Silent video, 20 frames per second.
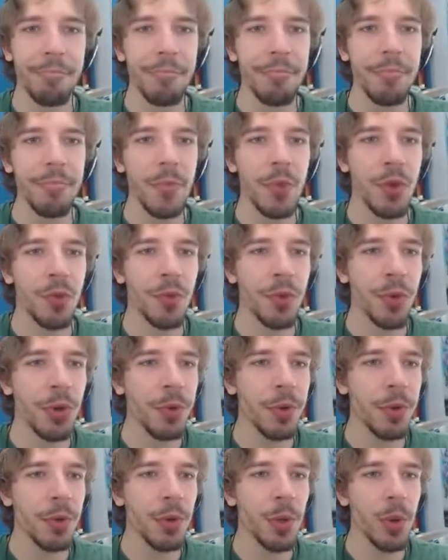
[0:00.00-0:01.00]
Here we go,
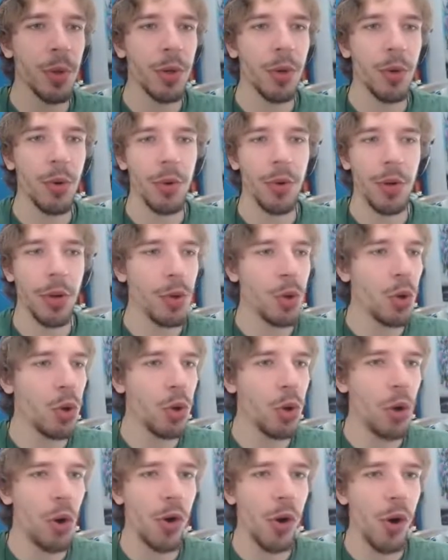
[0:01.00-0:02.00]
here we go, go, go, go, go,
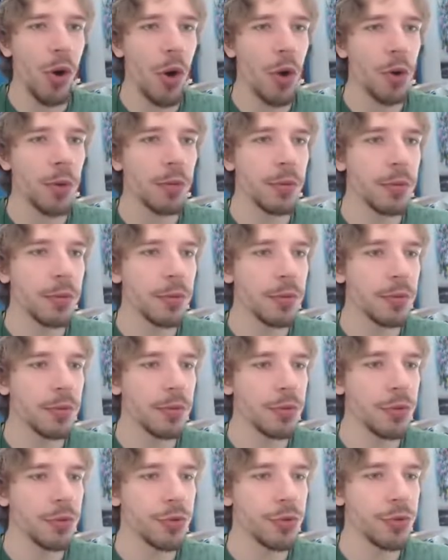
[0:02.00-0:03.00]
go, go.
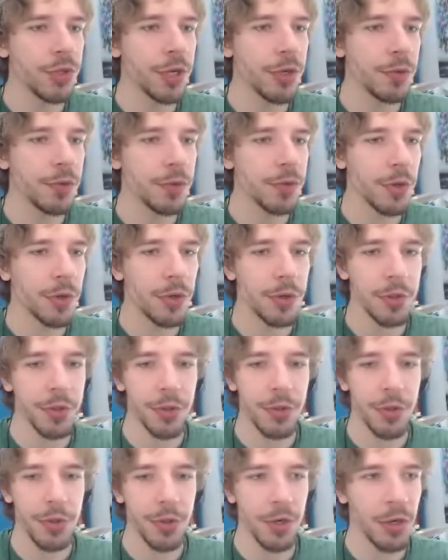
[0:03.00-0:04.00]
Don't you dare lose a heart.
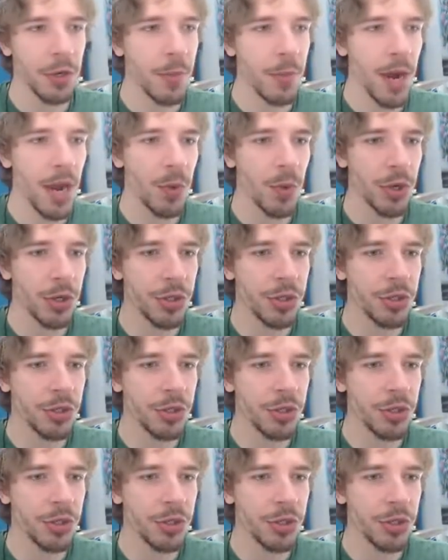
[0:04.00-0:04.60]
Not on my watch.